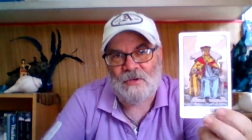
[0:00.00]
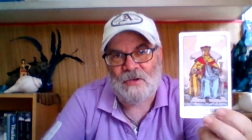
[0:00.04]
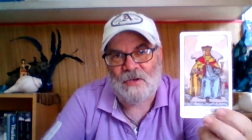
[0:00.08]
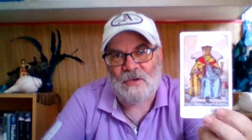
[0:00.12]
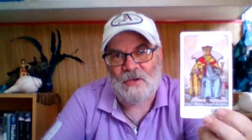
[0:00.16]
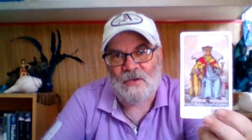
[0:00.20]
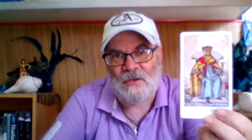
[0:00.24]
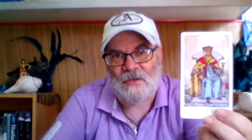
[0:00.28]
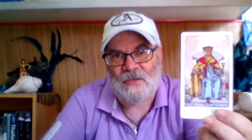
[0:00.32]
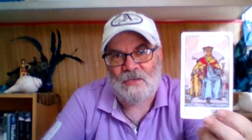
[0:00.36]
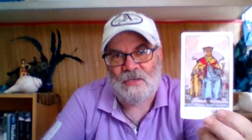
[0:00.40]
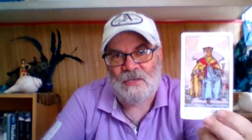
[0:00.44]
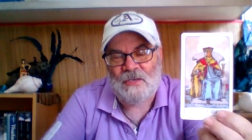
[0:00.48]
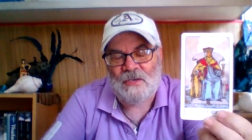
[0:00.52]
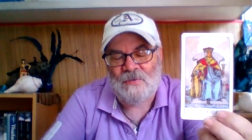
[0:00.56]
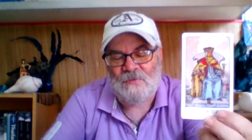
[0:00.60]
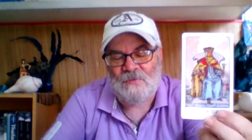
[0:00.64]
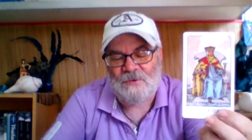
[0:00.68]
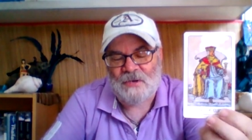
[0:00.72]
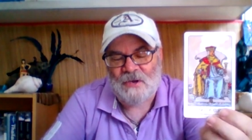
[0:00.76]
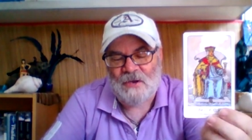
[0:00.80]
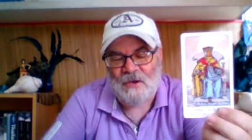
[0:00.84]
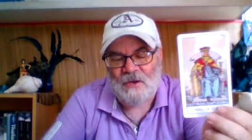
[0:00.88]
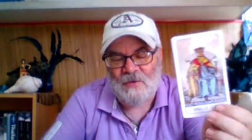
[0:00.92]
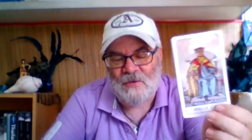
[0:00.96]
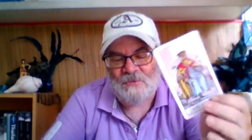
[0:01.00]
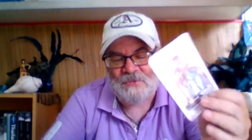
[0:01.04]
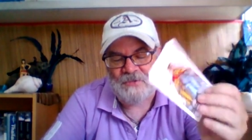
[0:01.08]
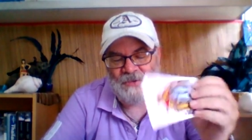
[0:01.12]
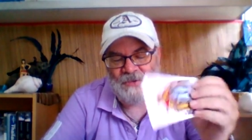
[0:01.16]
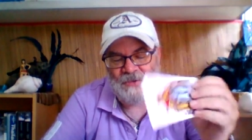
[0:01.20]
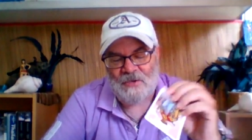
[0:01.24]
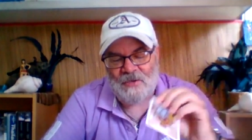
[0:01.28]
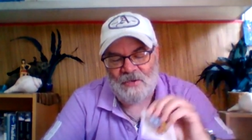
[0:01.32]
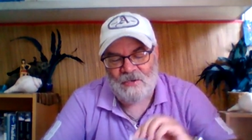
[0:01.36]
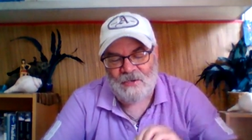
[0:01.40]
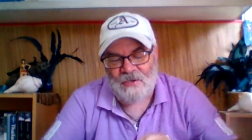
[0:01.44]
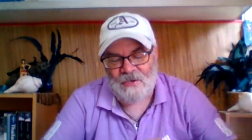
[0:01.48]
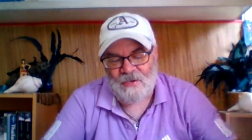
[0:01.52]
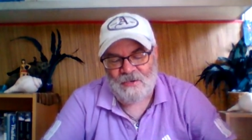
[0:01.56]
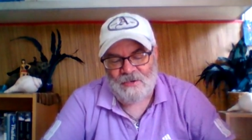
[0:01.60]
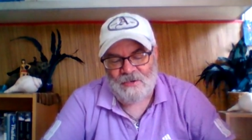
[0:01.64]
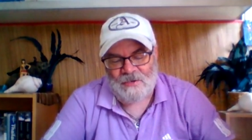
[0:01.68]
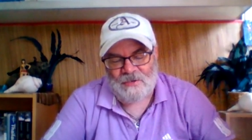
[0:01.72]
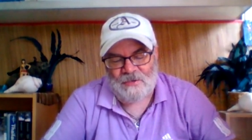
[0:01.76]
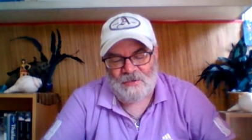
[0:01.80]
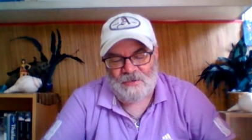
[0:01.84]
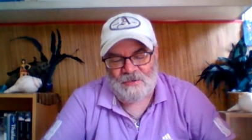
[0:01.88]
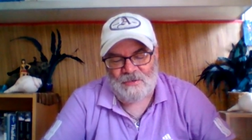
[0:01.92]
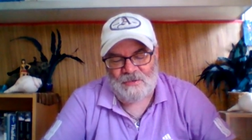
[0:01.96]
uh, king of cups
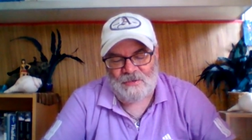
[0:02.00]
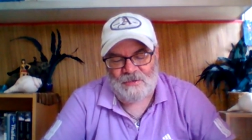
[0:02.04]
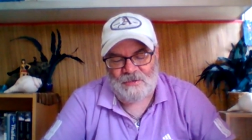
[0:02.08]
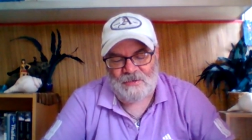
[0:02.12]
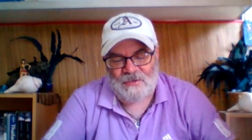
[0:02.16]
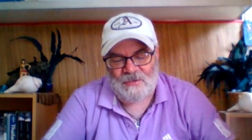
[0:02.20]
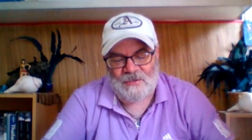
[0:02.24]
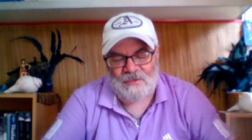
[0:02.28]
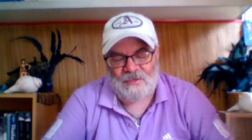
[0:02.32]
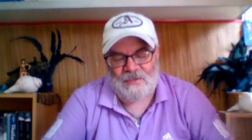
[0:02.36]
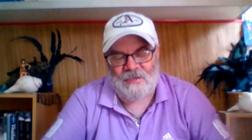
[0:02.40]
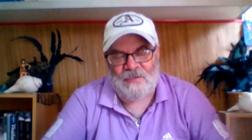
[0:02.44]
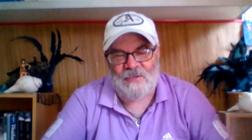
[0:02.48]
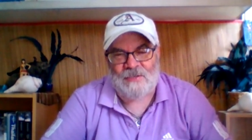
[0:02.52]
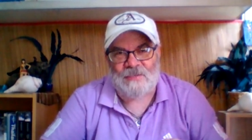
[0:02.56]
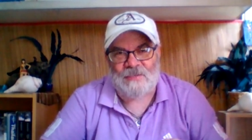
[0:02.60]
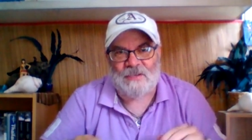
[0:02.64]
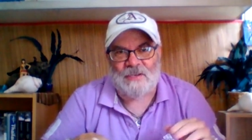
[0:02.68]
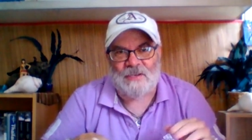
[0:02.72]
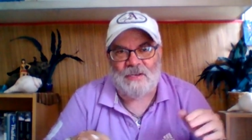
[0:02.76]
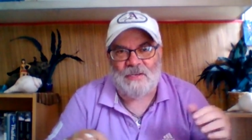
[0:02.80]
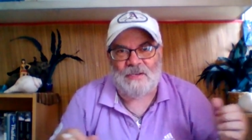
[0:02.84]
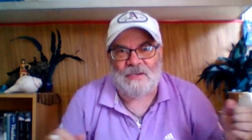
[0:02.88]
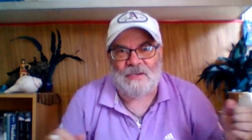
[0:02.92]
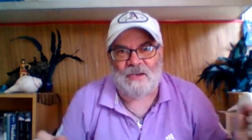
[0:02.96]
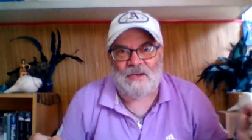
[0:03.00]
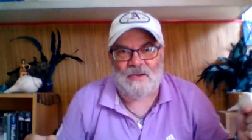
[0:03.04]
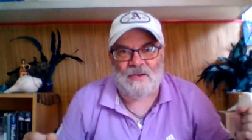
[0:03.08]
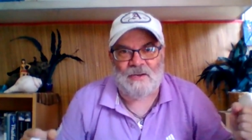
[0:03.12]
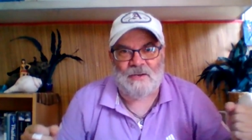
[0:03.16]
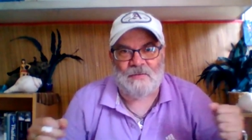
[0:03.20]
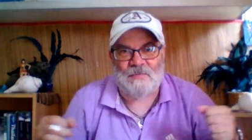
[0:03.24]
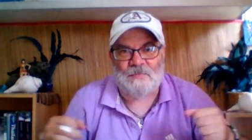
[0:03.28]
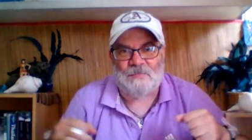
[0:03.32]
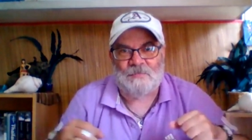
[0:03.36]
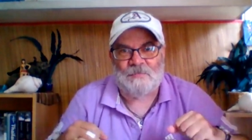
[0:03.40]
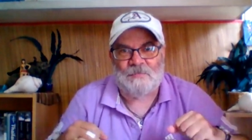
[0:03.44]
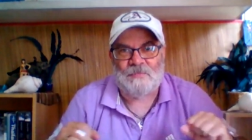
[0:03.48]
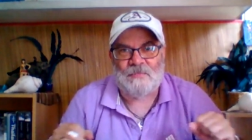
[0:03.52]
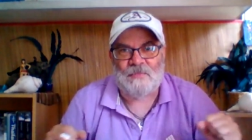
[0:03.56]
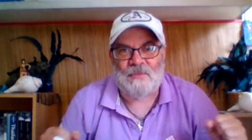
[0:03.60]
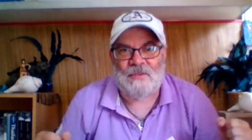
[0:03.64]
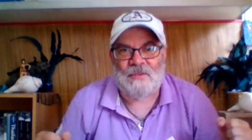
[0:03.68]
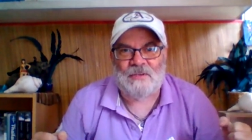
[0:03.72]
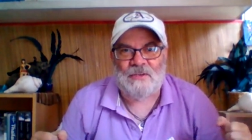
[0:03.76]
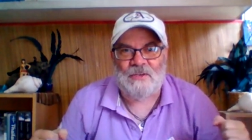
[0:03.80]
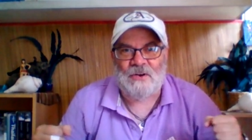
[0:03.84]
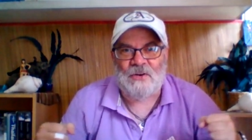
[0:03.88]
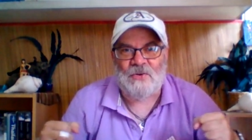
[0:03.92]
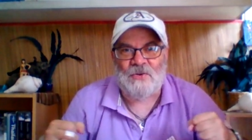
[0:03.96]
is like uh,
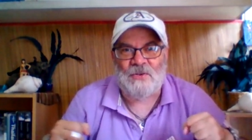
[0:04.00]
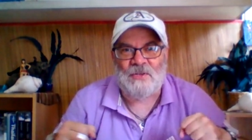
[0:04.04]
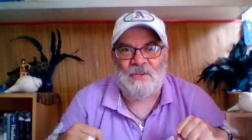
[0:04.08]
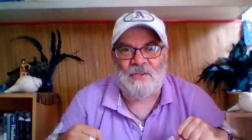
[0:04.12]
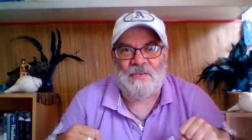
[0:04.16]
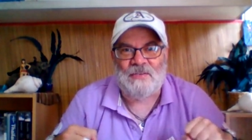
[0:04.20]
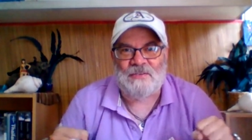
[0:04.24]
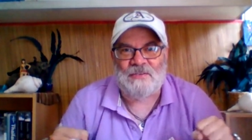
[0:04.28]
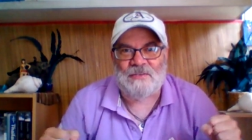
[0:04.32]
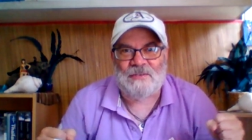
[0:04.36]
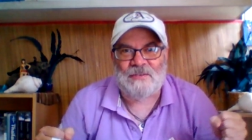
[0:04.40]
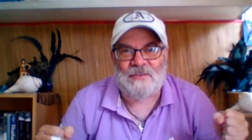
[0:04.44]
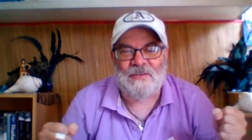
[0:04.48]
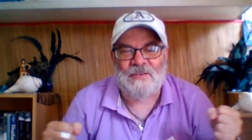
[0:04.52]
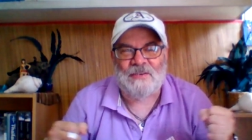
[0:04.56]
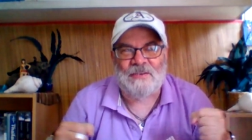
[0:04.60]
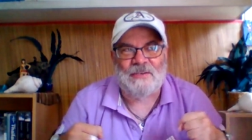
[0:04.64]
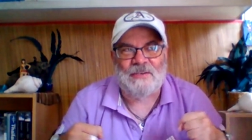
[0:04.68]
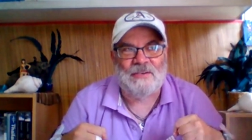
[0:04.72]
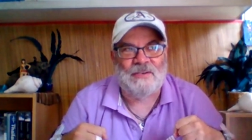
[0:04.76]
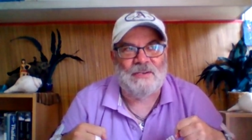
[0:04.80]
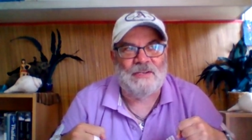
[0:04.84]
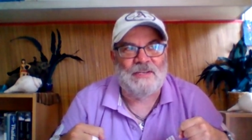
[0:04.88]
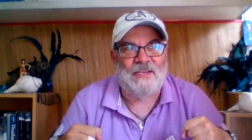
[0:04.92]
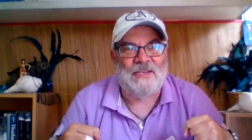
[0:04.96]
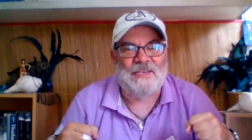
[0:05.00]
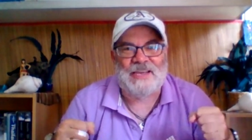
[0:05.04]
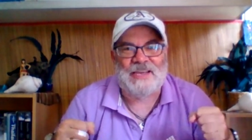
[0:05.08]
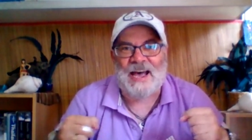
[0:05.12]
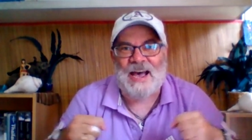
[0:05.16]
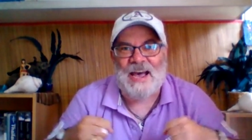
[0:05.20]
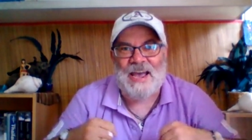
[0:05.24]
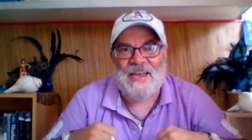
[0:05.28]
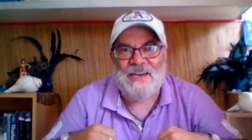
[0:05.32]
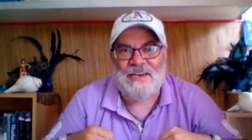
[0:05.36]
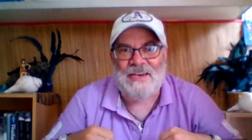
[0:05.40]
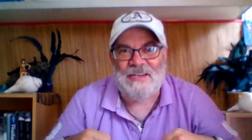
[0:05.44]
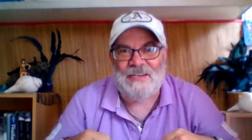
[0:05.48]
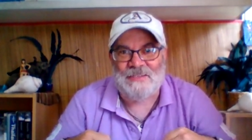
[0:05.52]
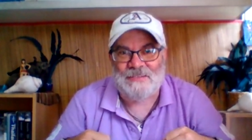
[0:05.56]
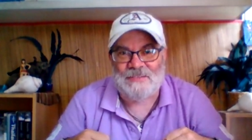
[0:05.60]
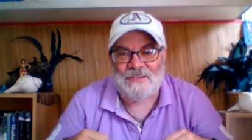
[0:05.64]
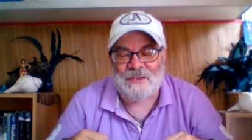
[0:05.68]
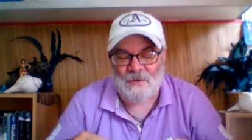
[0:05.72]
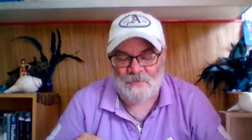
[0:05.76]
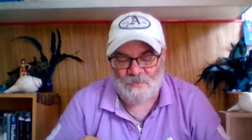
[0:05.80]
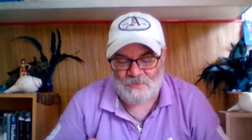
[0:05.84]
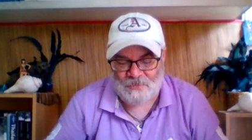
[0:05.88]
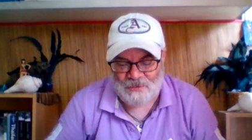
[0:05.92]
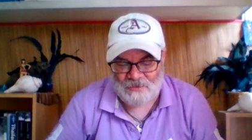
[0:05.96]
you know he's he's hiding
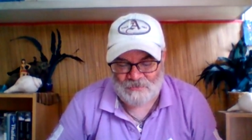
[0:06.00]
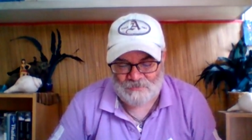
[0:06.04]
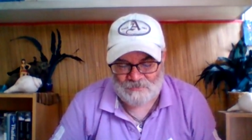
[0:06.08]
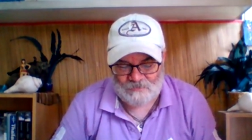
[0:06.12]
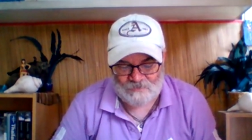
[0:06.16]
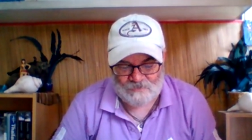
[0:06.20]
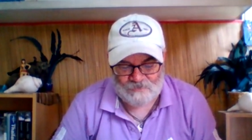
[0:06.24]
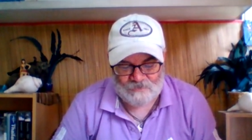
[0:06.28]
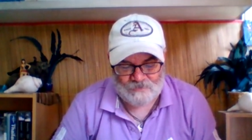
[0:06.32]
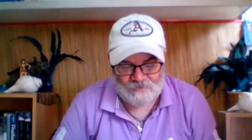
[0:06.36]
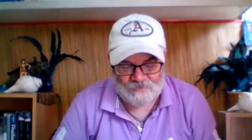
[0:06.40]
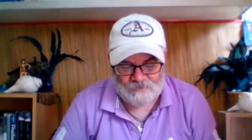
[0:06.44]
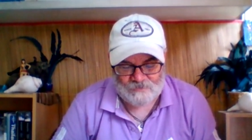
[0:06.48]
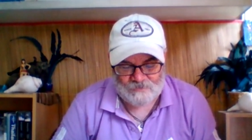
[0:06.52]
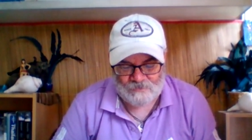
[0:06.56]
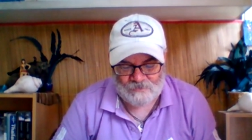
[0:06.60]
something